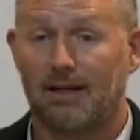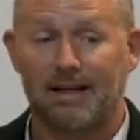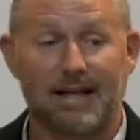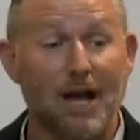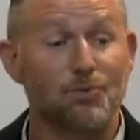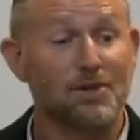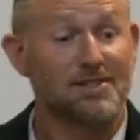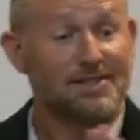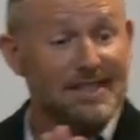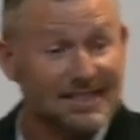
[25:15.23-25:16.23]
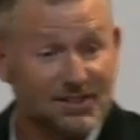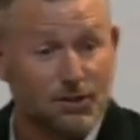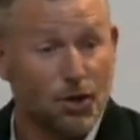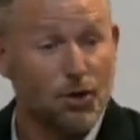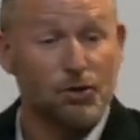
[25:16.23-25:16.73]
God resists
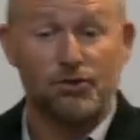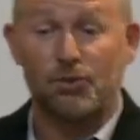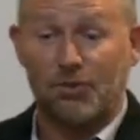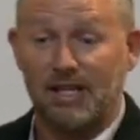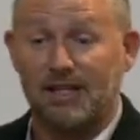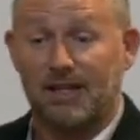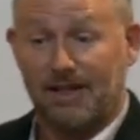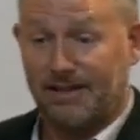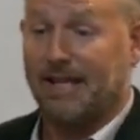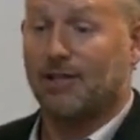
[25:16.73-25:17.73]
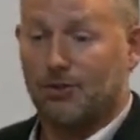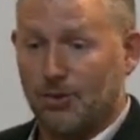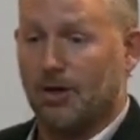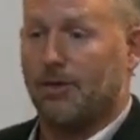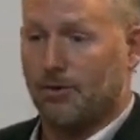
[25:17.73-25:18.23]
those who think they can do it
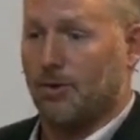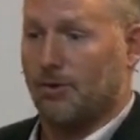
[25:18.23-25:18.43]
on their own.